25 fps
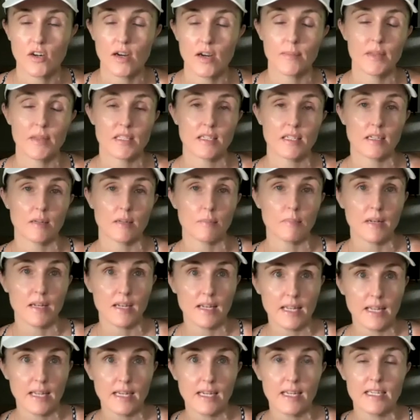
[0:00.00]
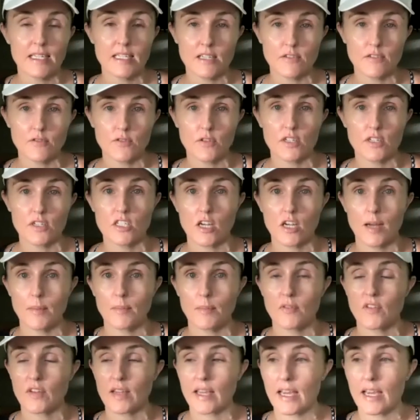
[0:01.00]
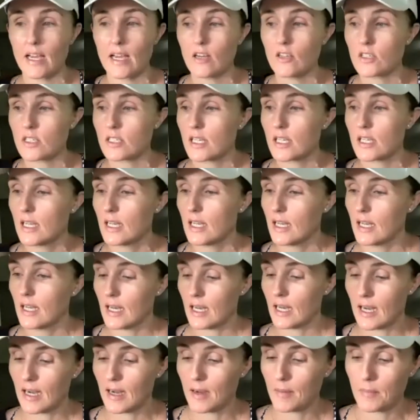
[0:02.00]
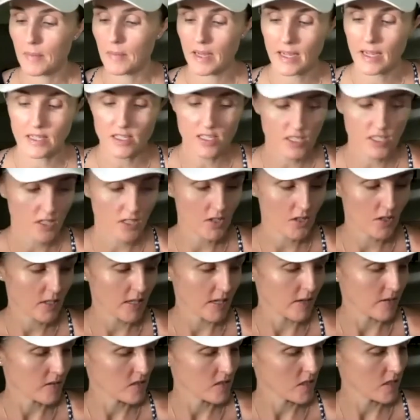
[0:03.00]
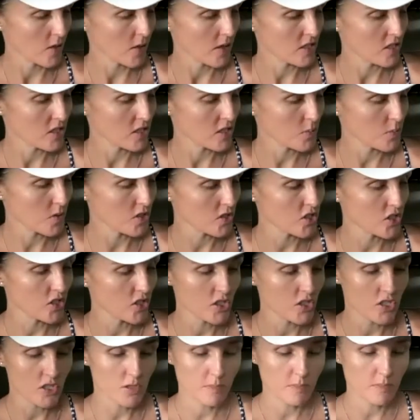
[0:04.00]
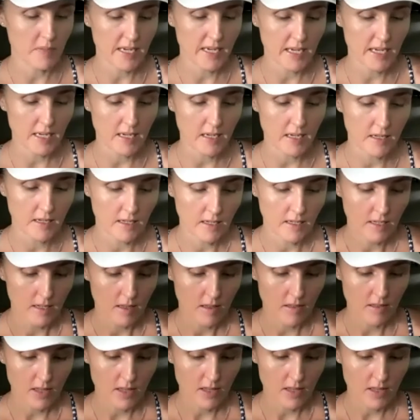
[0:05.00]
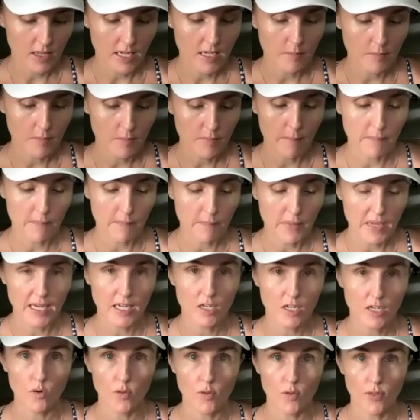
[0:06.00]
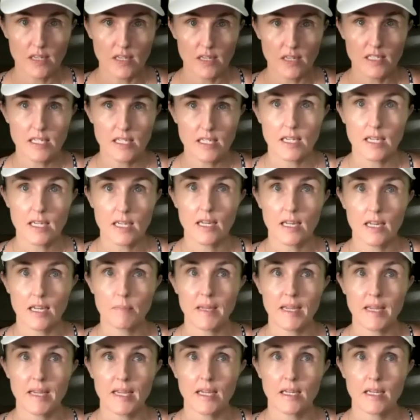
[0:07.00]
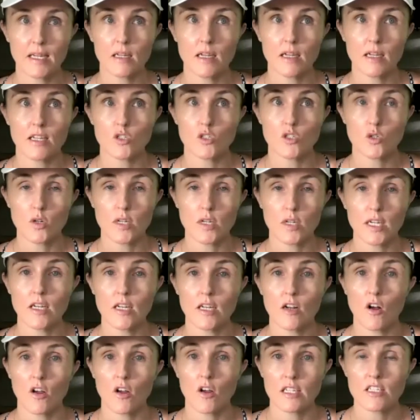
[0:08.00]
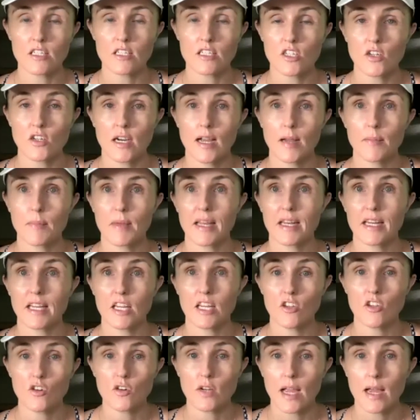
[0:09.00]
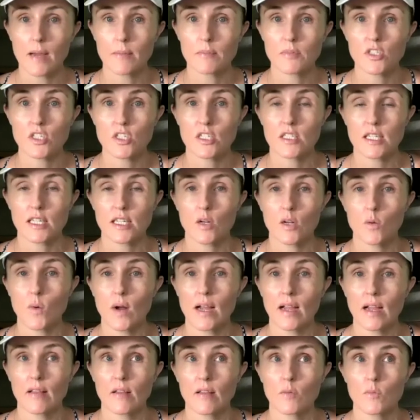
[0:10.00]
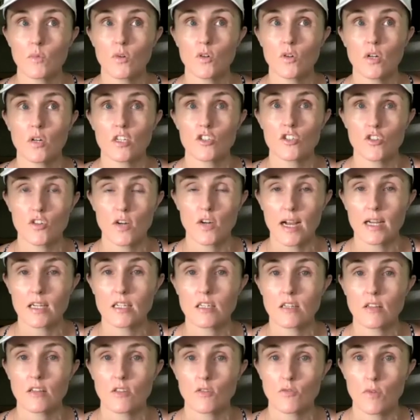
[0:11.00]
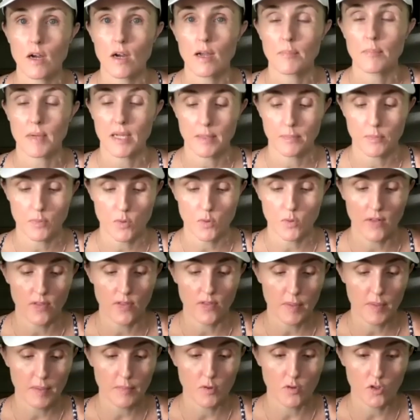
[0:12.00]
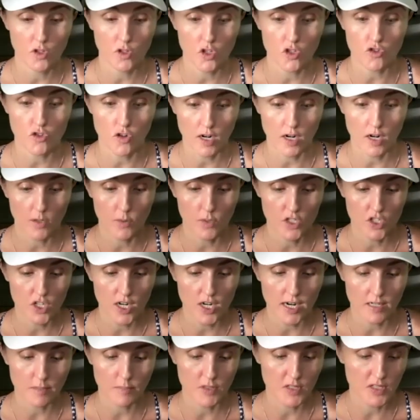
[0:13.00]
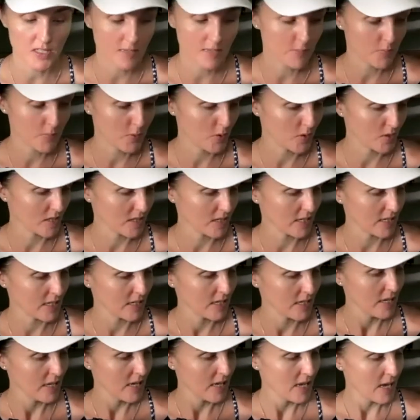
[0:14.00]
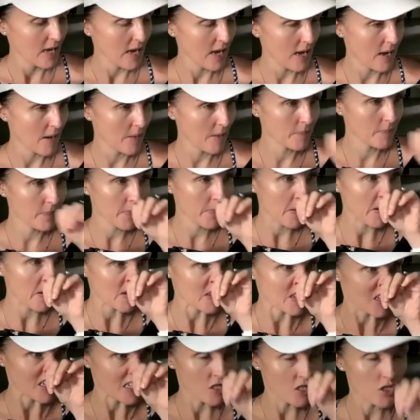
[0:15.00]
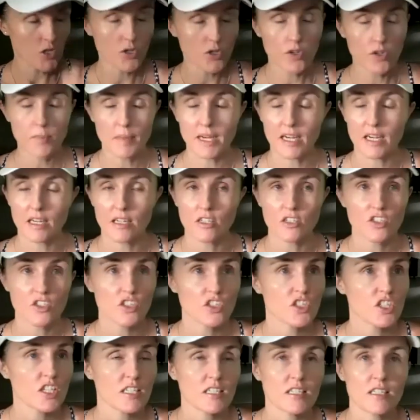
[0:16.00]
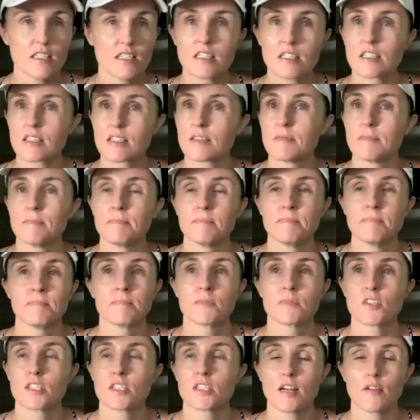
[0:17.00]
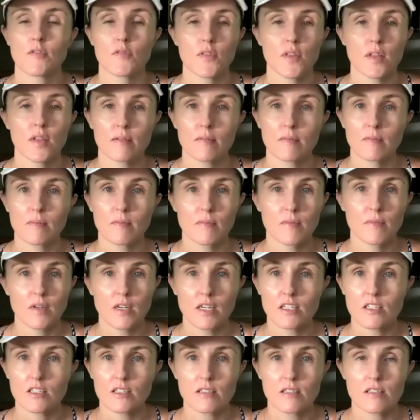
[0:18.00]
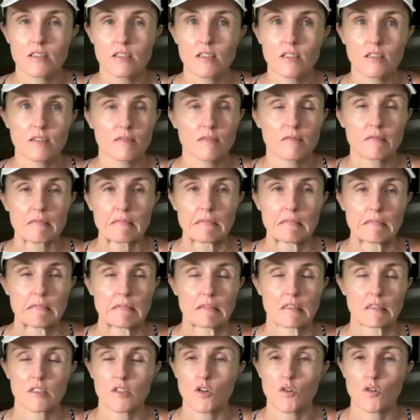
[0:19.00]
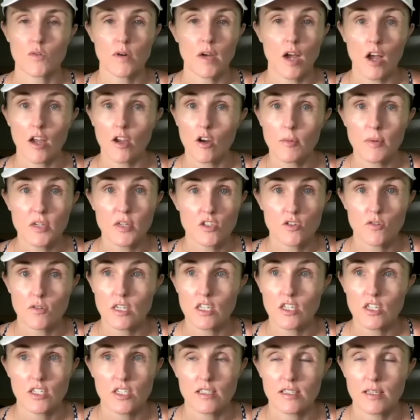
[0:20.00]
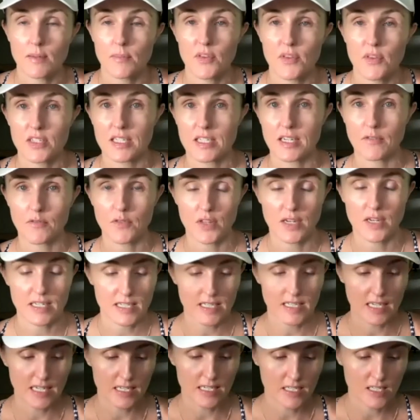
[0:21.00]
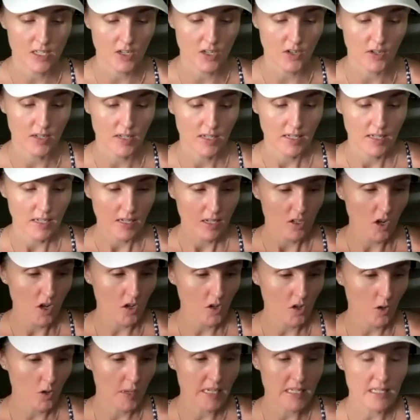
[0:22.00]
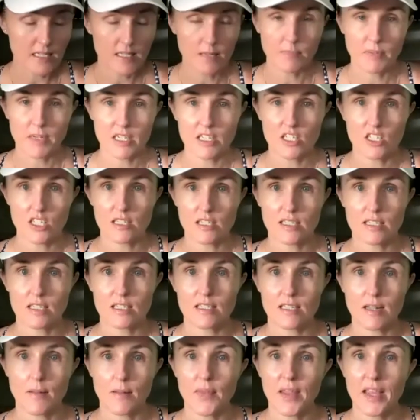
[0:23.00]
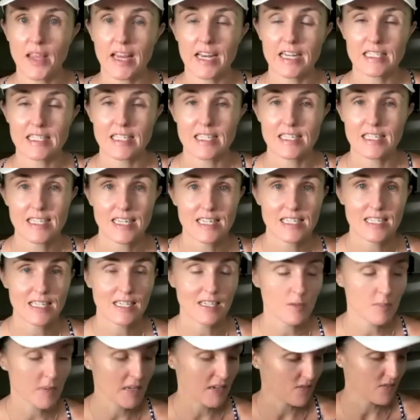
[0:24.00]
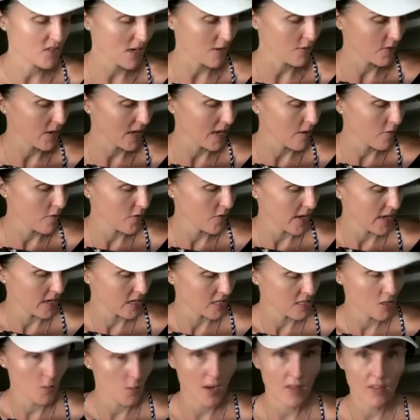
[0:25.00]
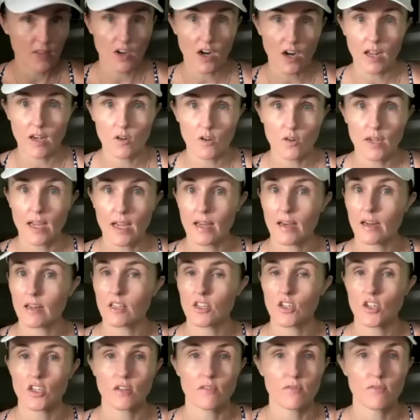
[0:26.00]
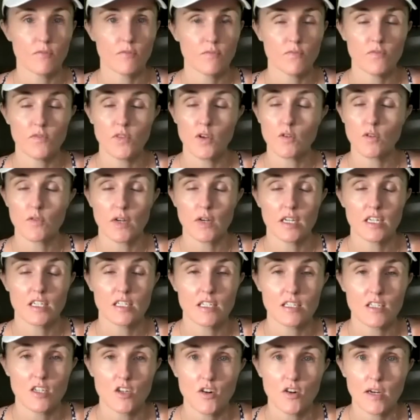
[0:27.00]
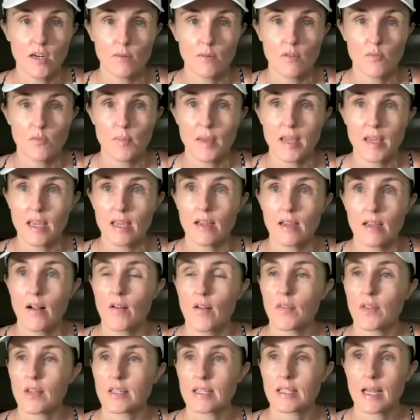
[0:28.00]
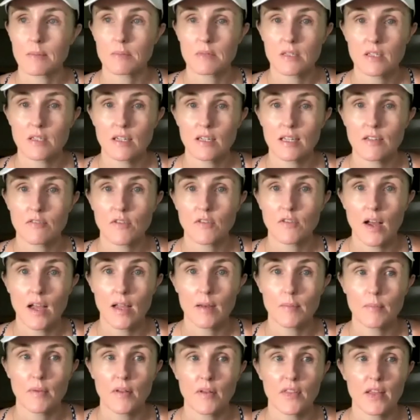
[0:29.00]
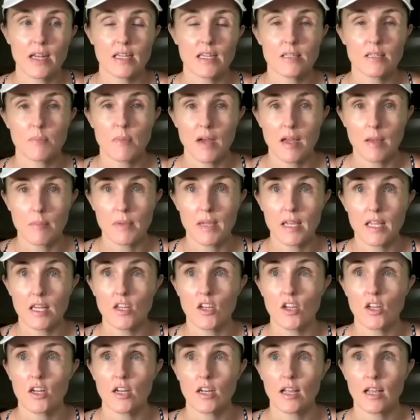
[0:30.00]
That's a completely different type of account. So I just want you to be thinking about being authentic and talking on Instagram and in your captions in a way that will attract the right people and the people that you're trying to attract, most importantly. I see too much just stuff that I almost cringe at some of the stuff that I see. So not always, but just something. And as I said, it's a little bit of tough love and it's the way that I look at it. You can feel free to disagree with me. That's absolutely fine. But that is my opinion.